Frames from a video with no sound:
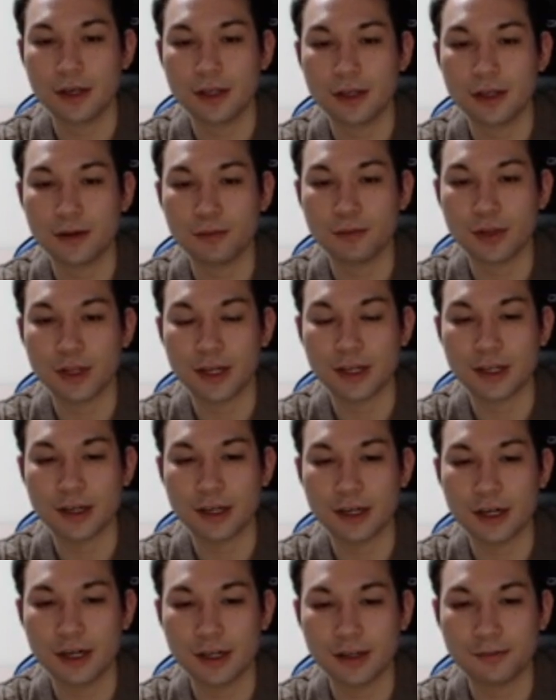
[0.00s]
And then play
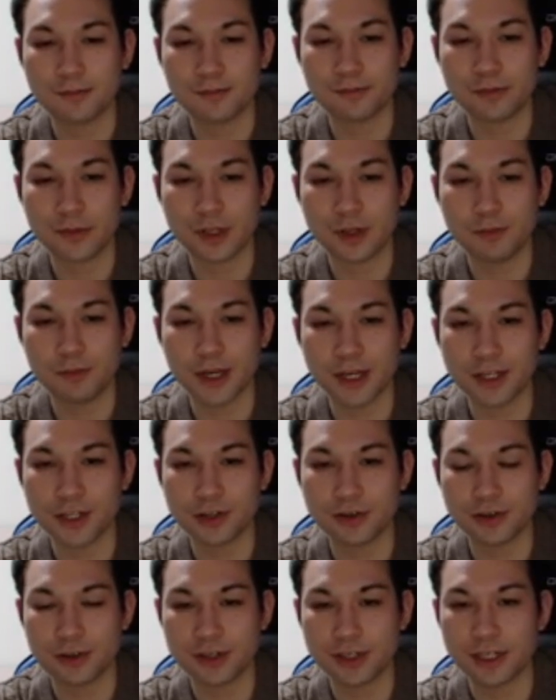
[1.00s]
the cut, make
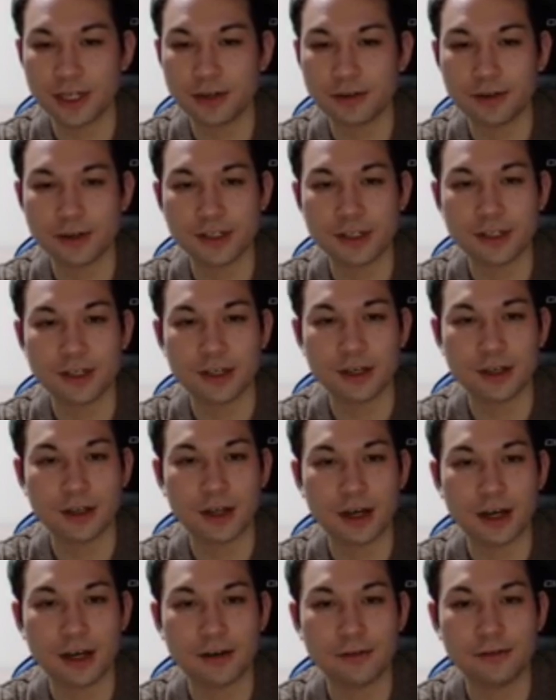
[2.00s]
sure the center is
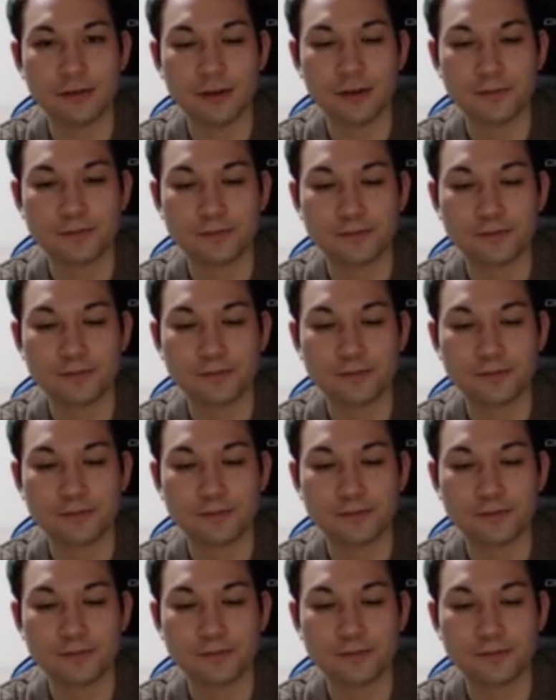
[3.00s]
alive.